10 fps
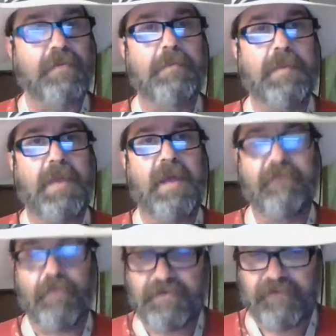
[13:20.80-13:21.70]
would be paid
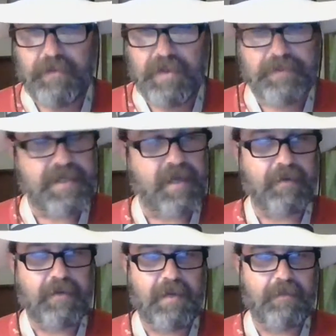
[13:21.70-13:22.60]
for. His family would be
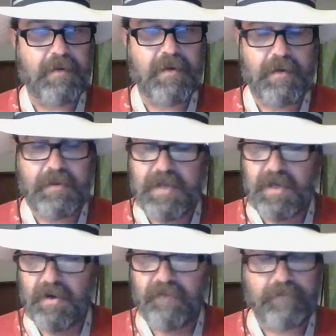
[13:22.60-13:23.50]
taken
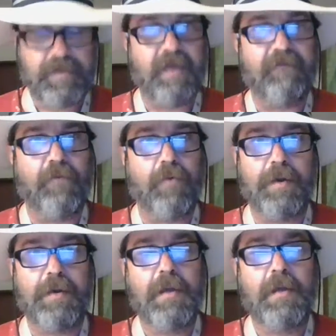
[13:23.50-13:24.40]
care of and paid for,
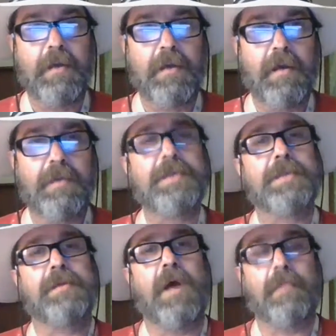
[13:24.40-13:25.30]
and this
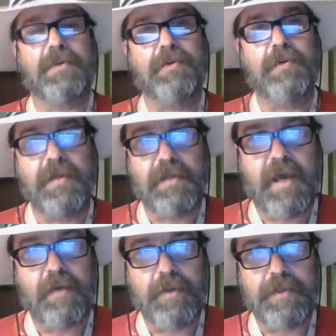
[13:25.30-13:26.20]
is an opportunity
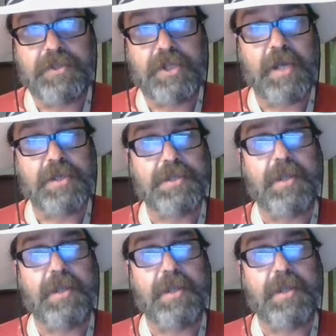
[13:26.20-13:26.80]
that would change his